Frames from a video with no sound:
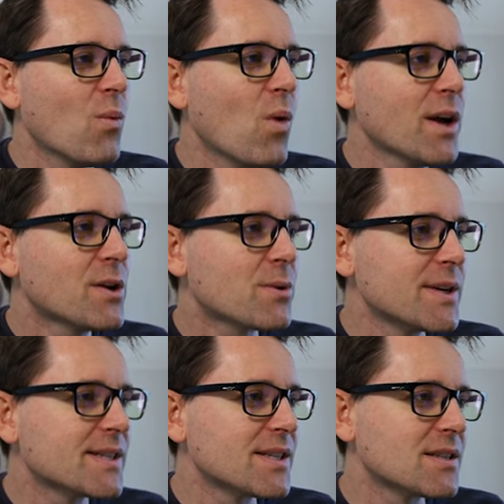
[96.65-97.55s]
know, one
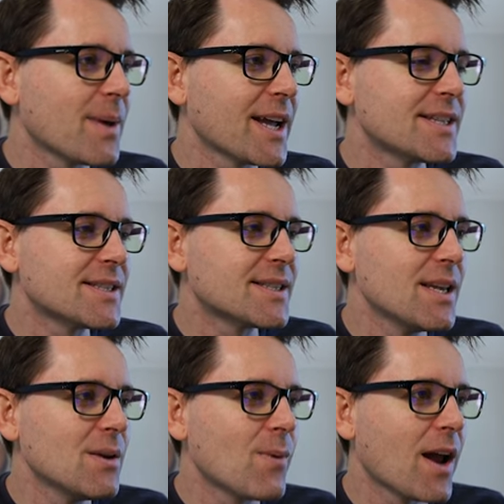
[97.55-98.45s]
criticism I can
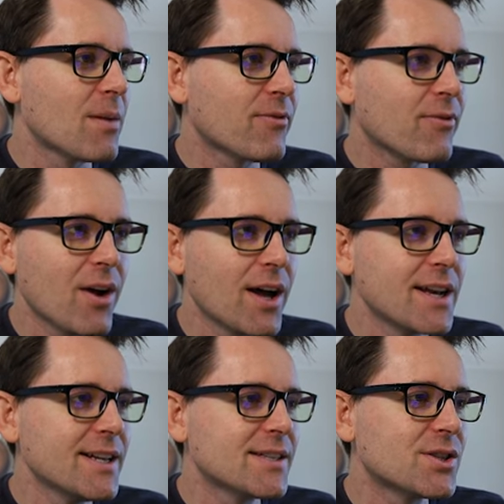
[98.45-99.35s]
see right up
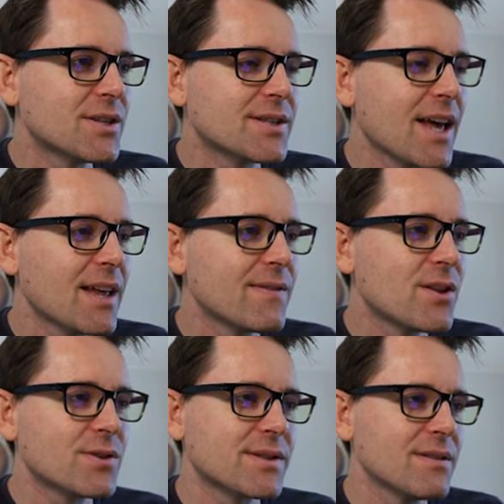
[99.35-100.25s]
front is just
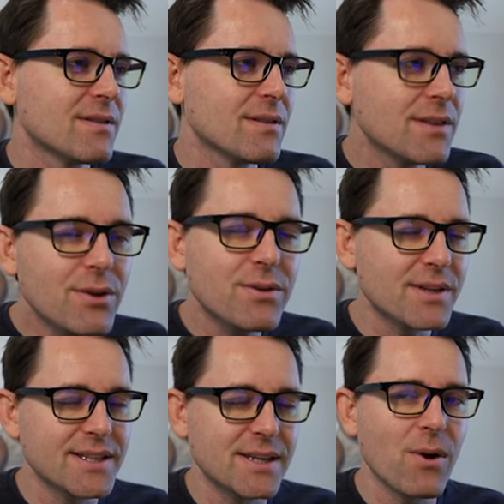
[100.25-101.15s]
that there's
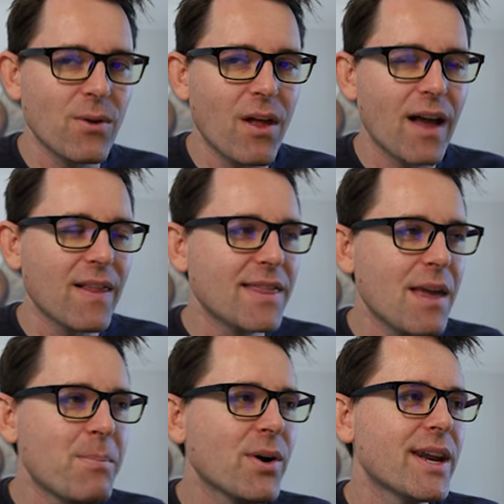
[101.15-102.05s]
literally zero lot. Like
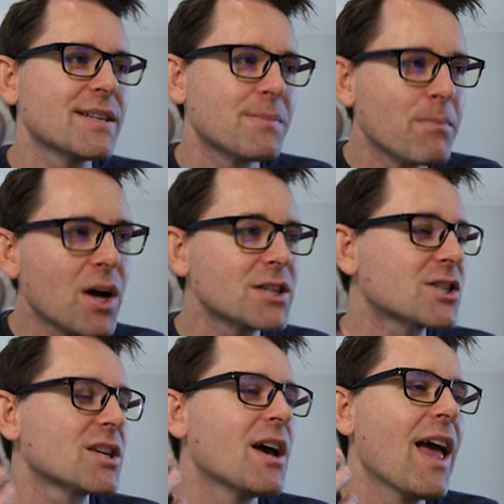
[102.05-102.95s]
they put as
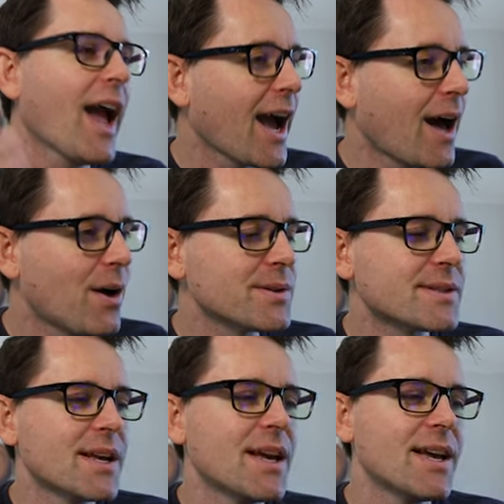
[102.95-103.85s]
much
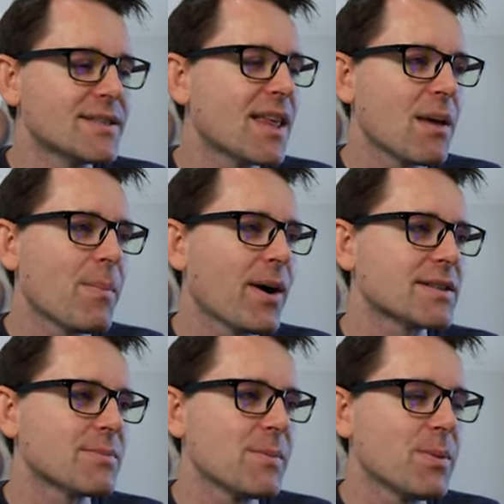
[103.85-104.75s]
house as they could
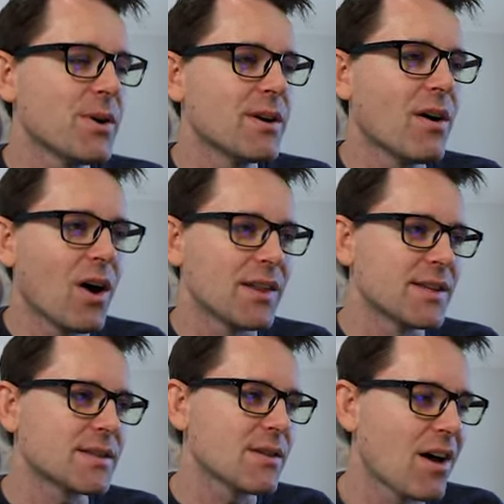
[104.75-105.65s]
possibly put on
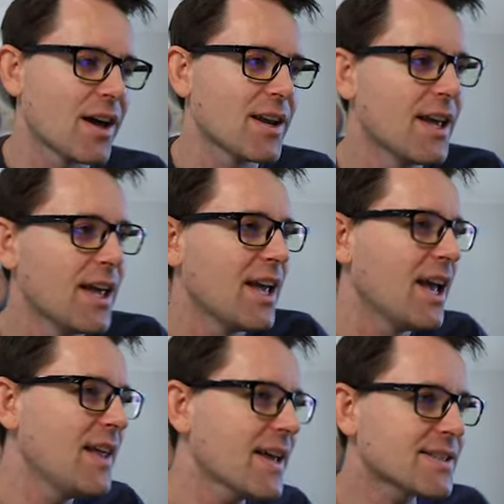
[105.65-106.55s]
this lot.
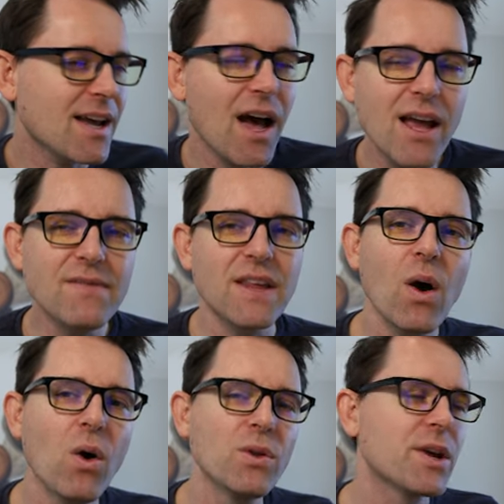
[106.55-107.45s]
And that's kind of
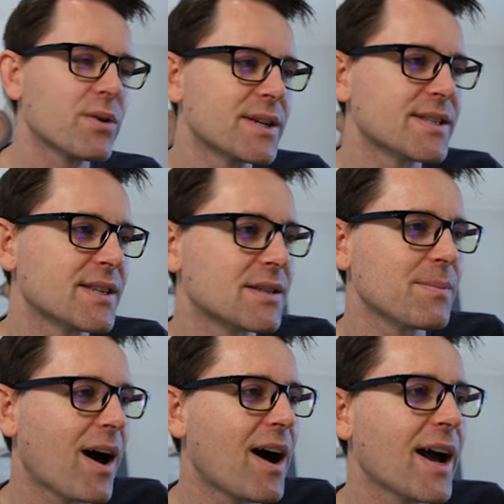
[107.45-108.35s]
the only
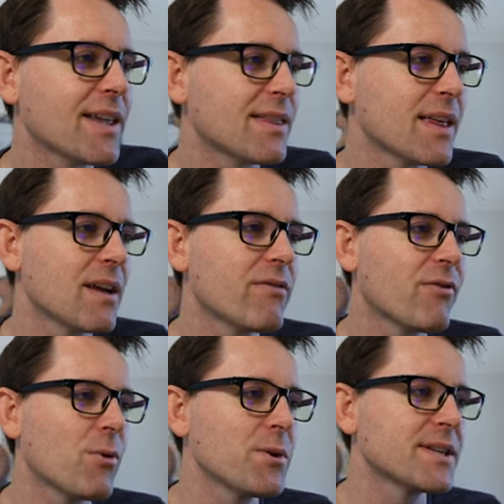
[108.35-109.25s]
criticism I could think
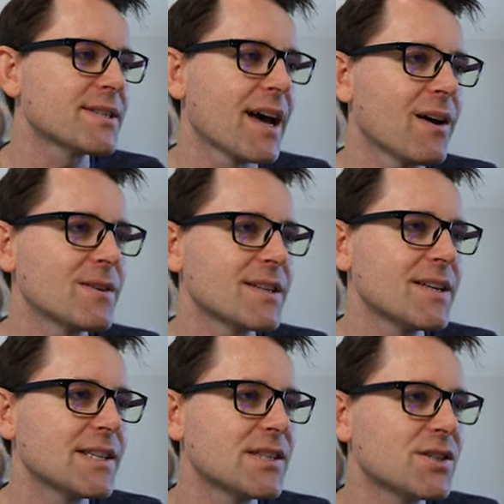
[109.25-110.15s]
for this house
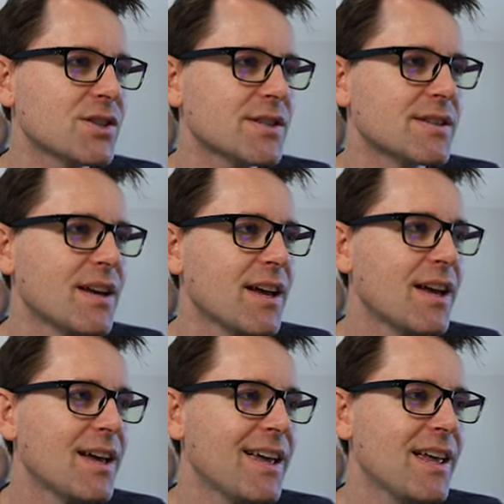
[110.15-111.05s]
is
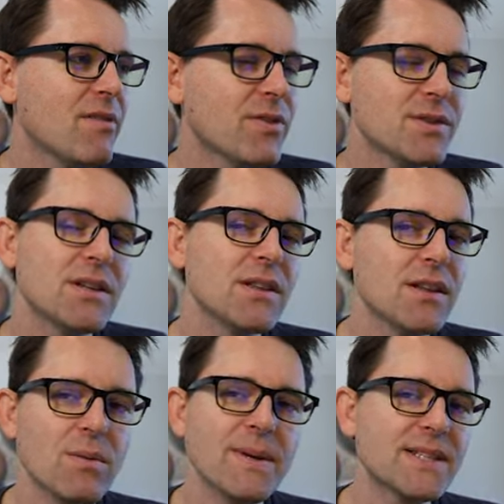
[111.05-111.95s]
it feels a
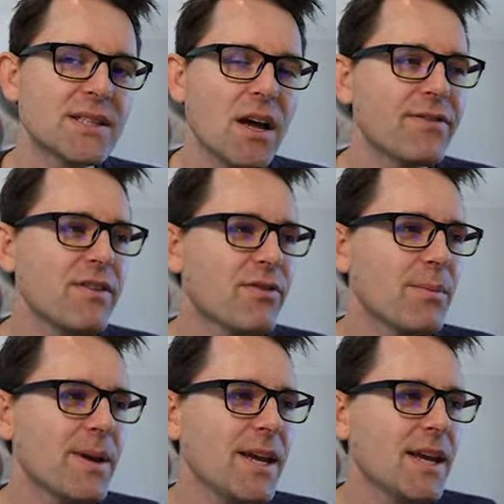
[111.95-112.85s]
little bit stuffy
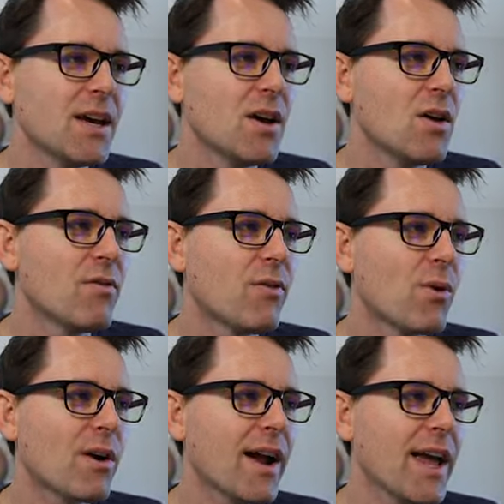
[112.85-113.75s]
for me
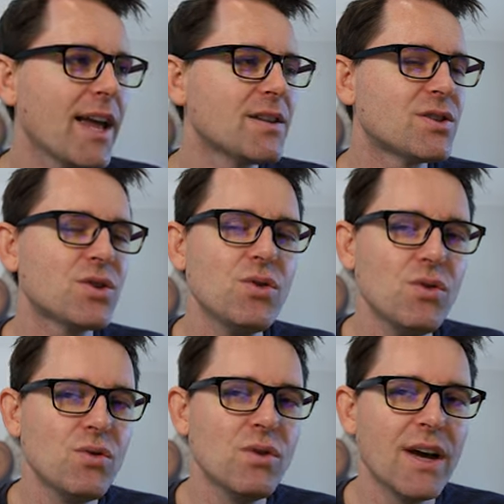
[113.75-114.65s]
for a
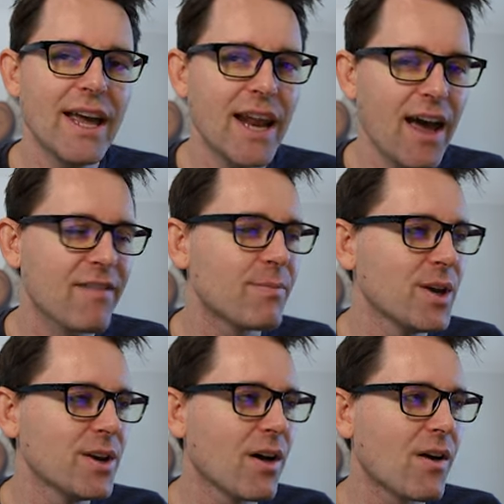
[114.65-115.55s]
$2.5
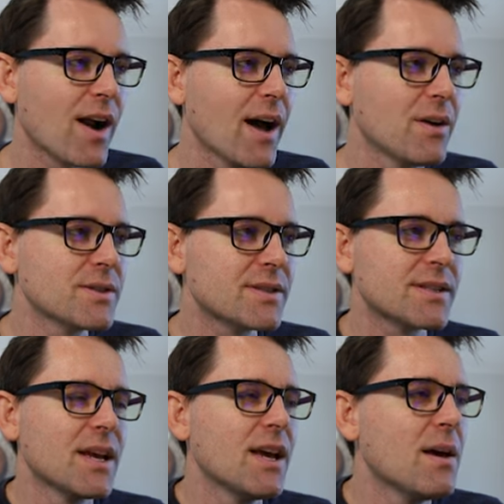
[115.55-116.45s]
million
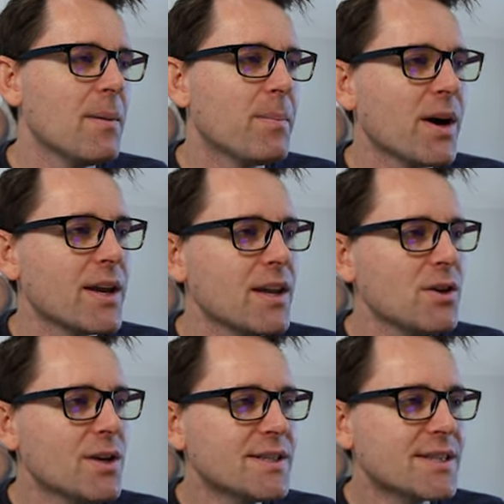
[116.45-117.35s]
house. But
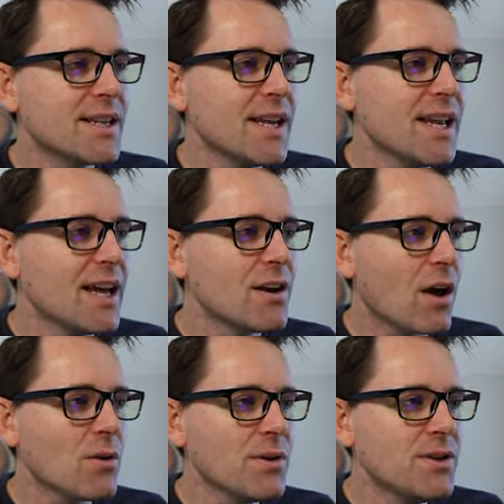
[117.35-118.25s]
you can see,
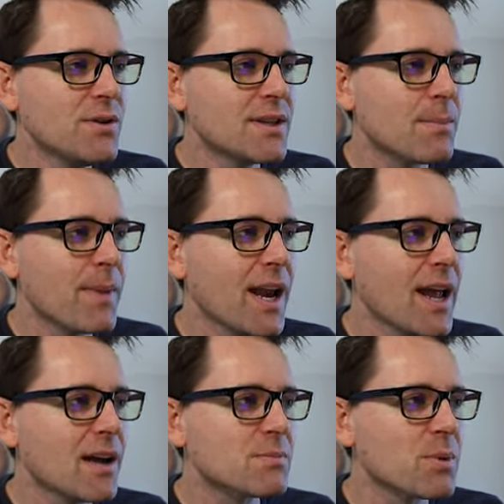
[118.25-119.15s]
not only do you get the main
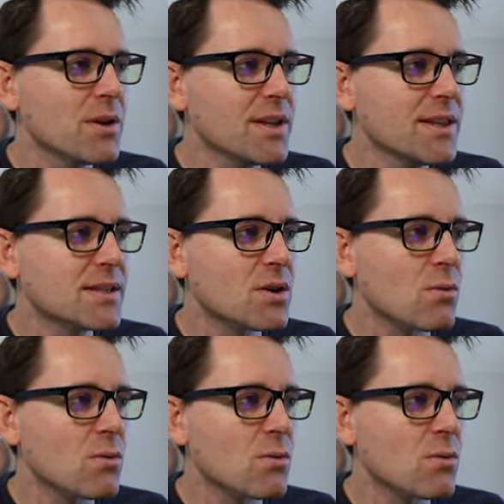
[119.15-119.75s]
house, but look at this